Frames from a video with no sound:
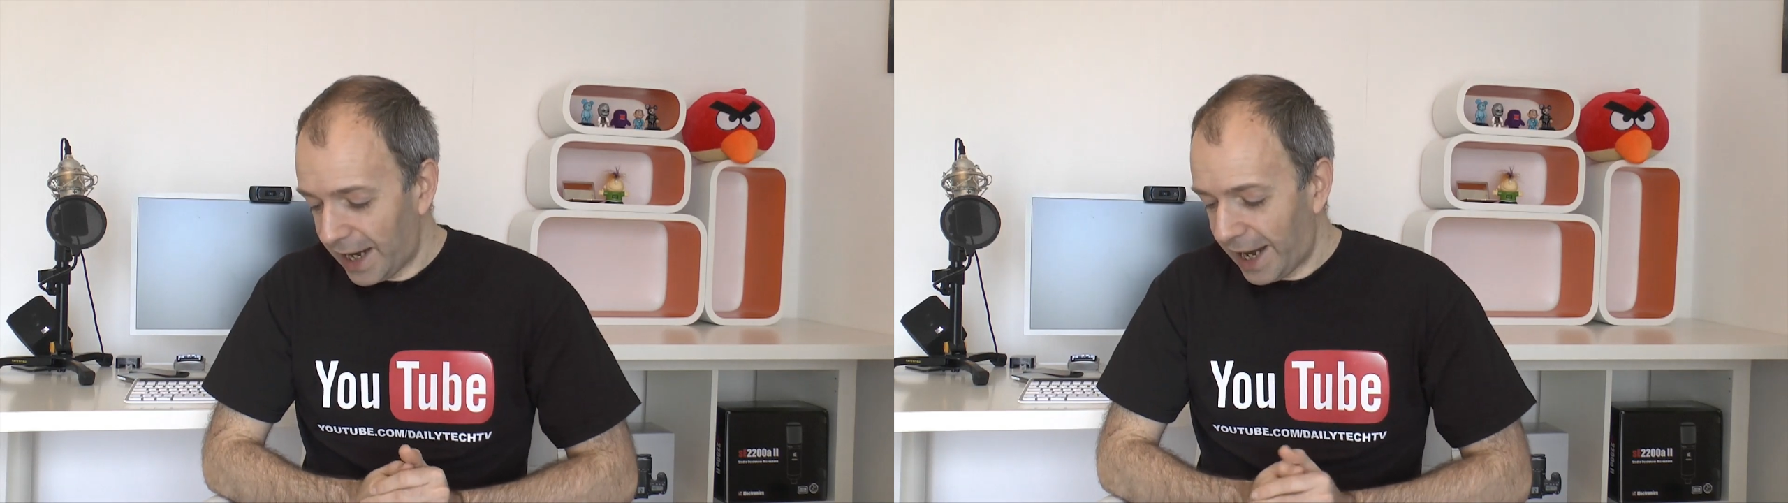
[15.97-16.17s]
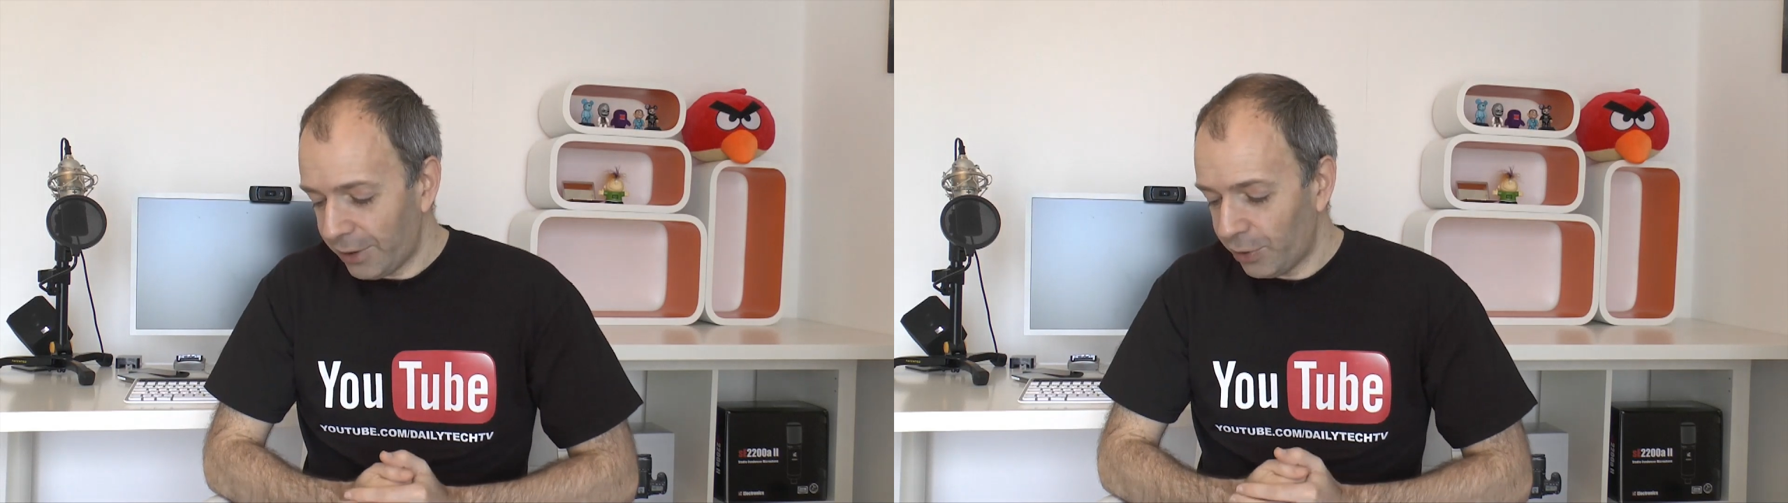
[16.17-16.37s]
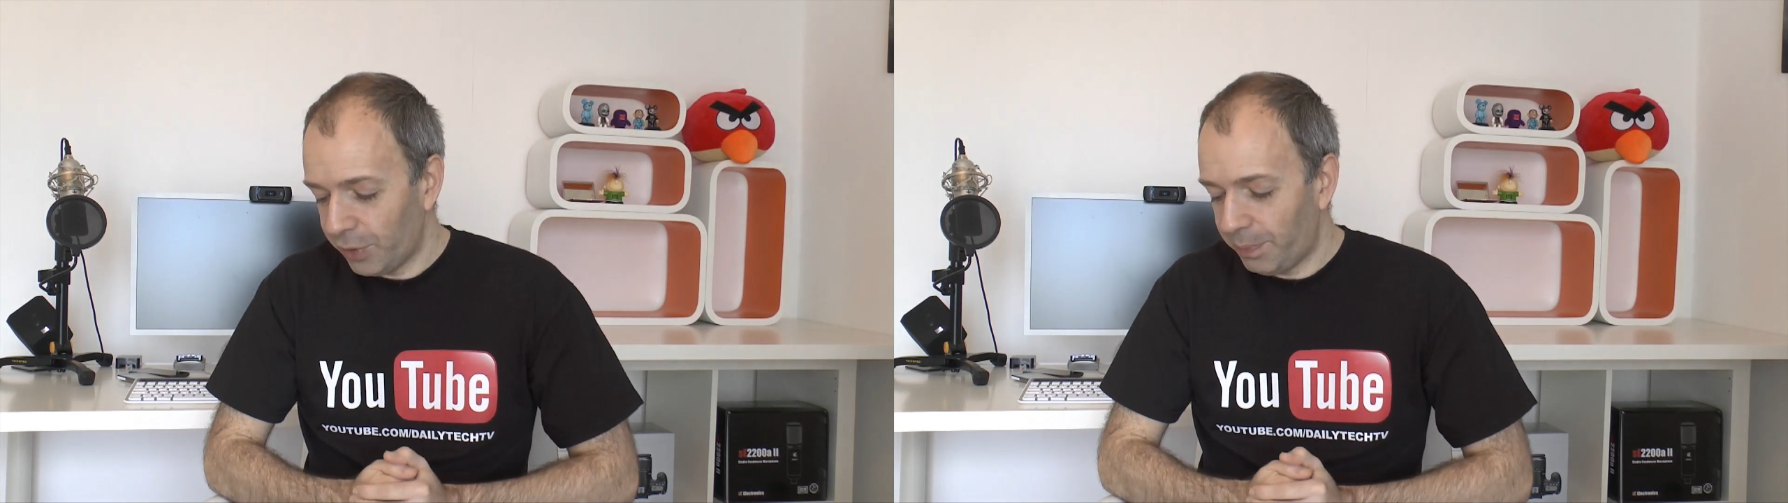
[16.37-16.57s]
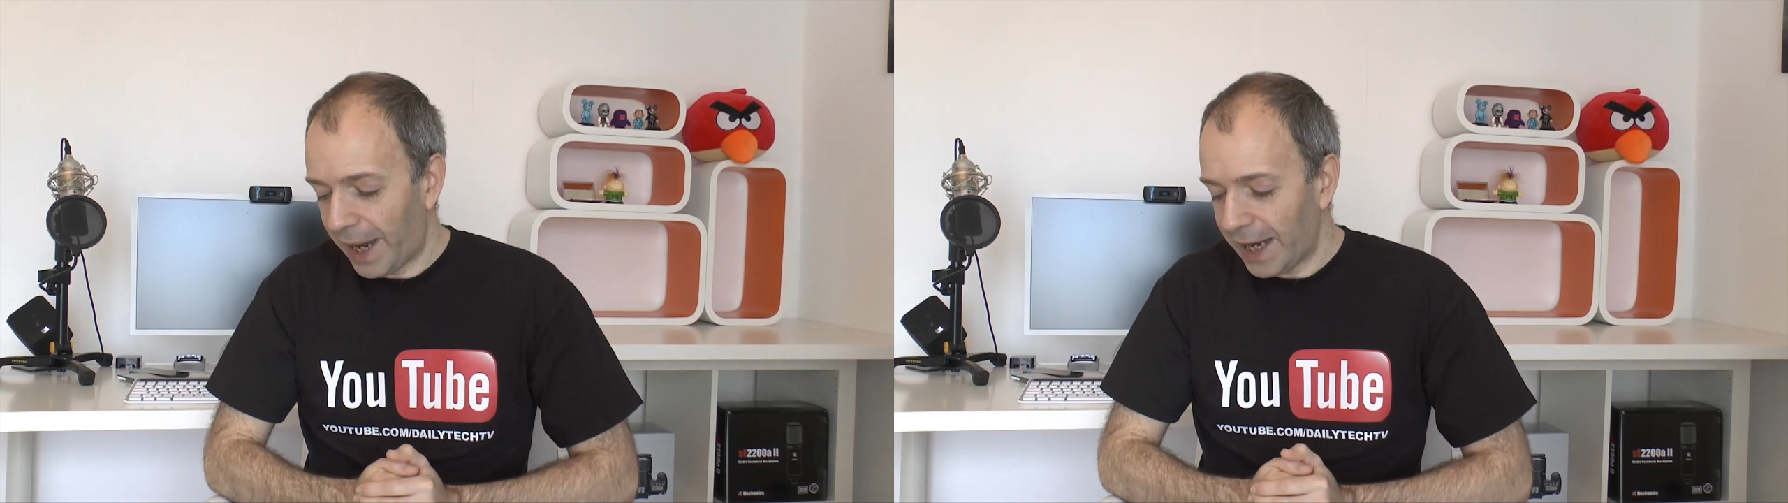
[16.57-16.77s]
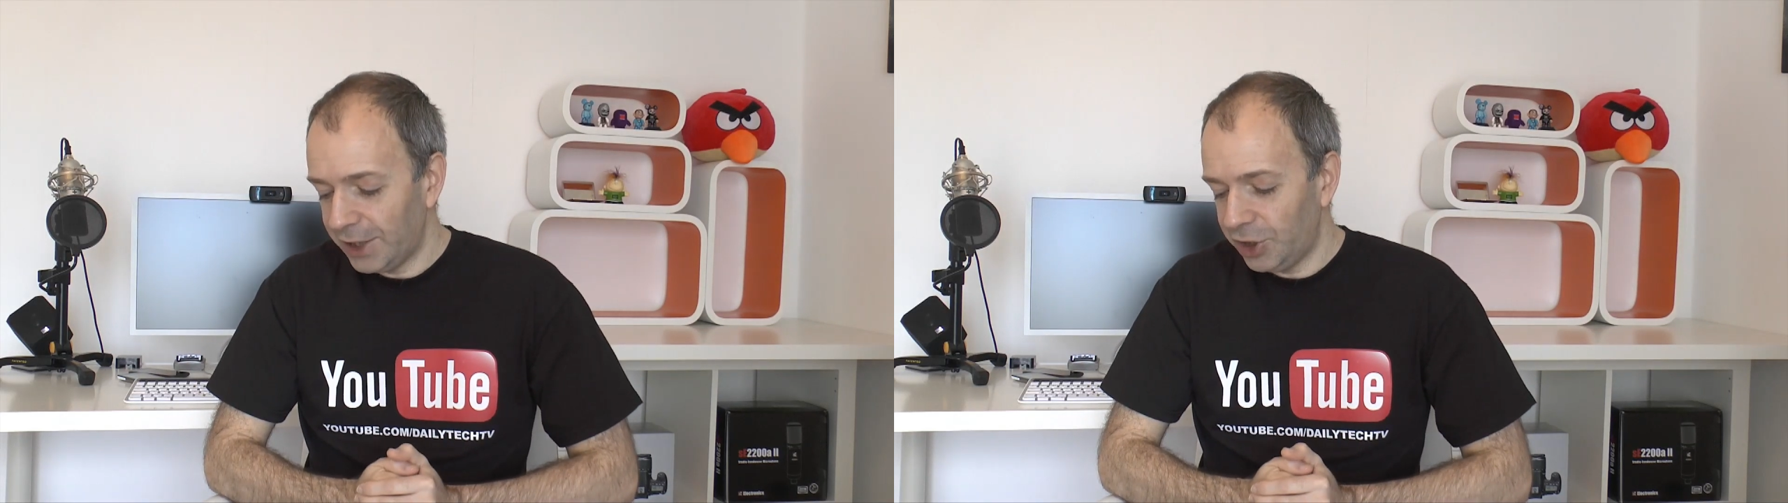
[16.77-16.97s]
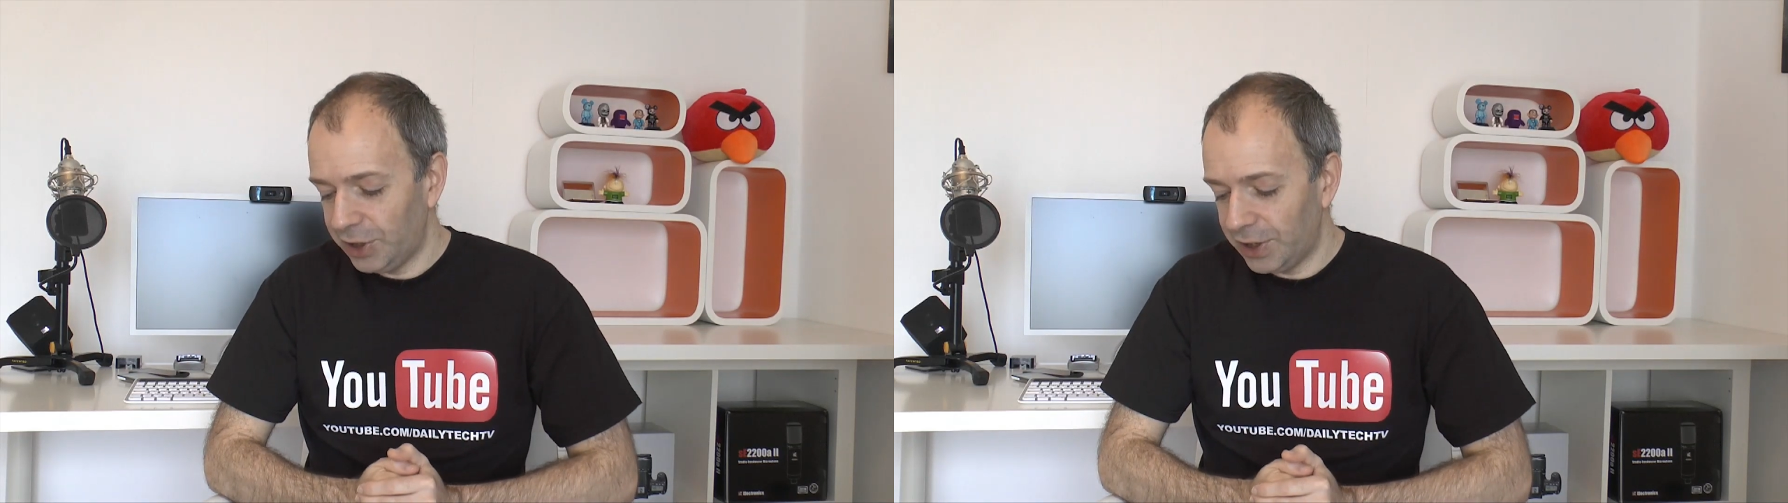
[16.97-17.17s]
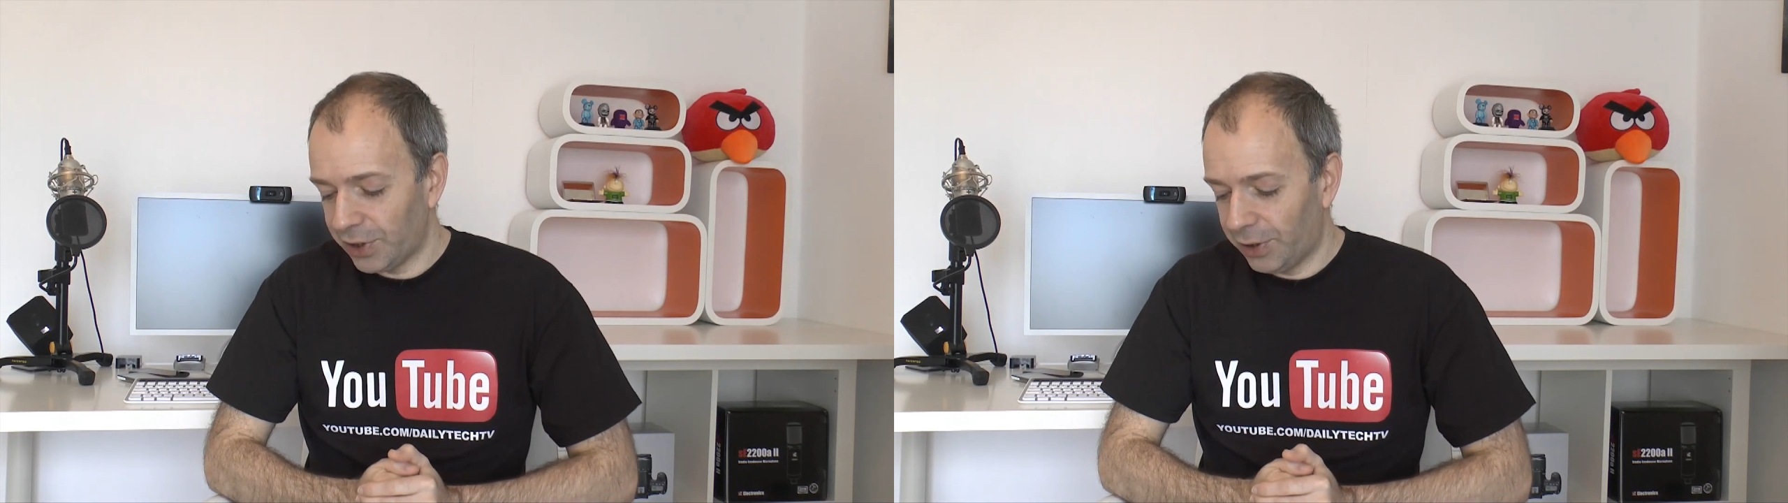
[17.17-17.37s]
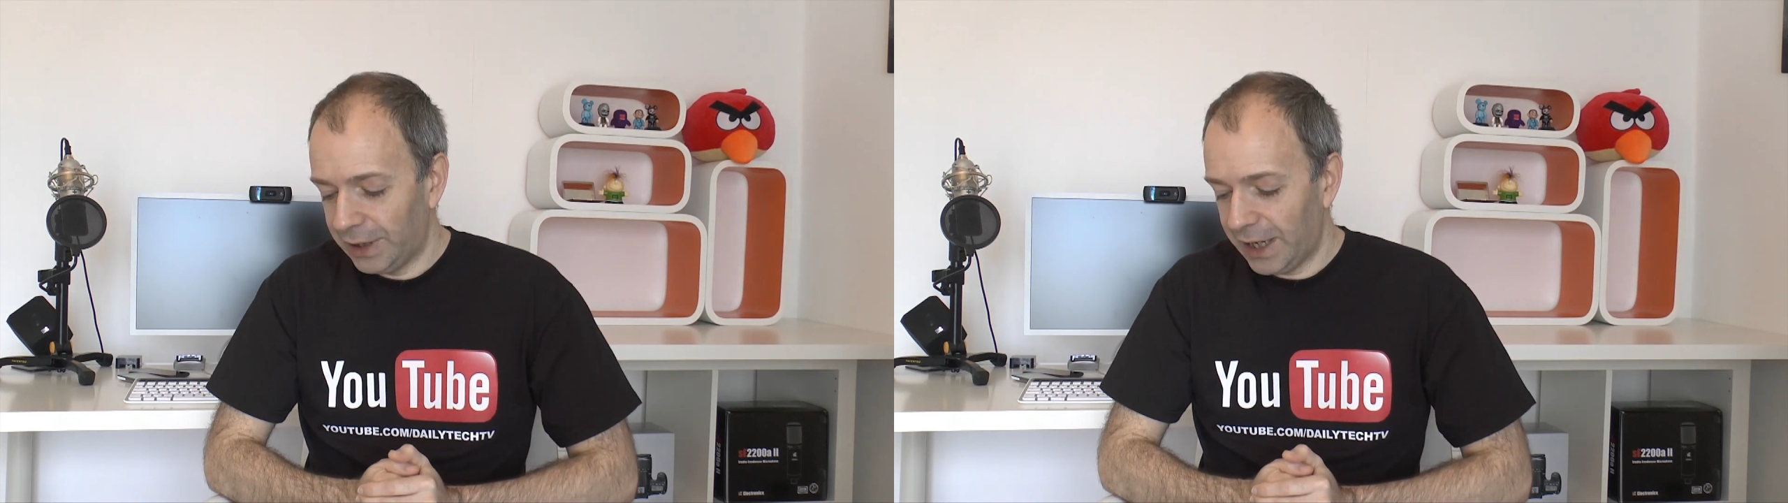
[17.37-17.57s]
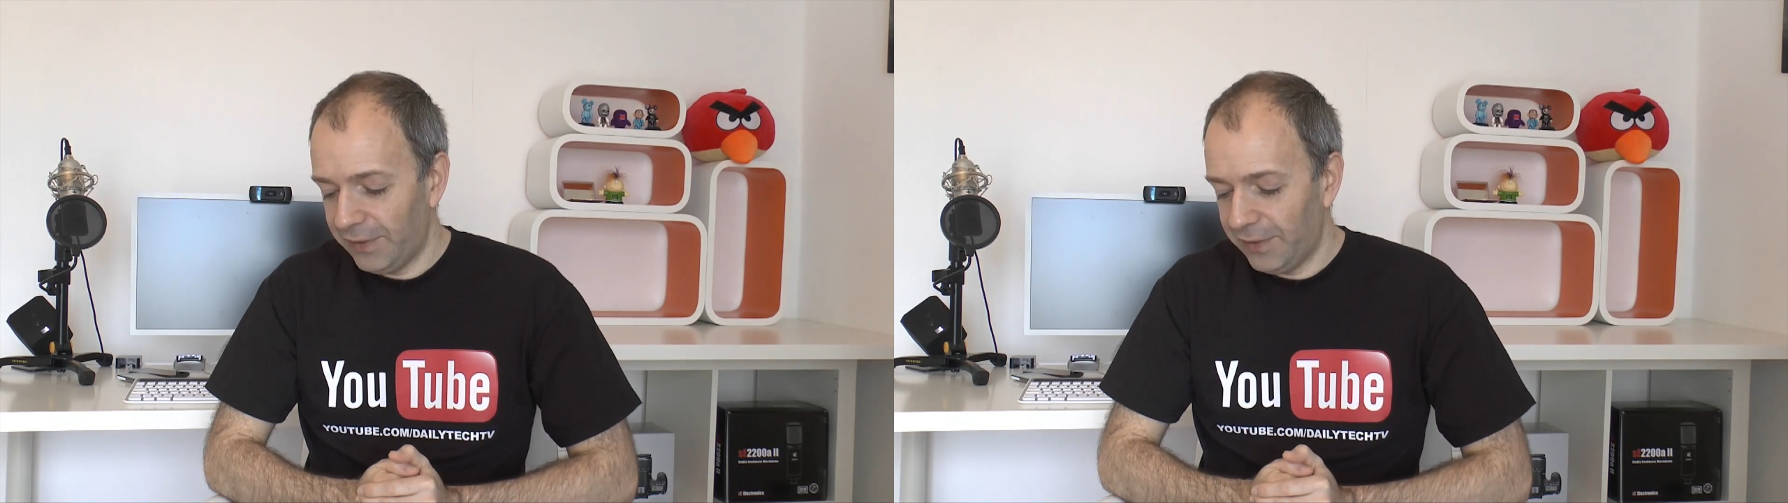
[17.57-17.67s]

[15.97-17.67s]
how could packaging design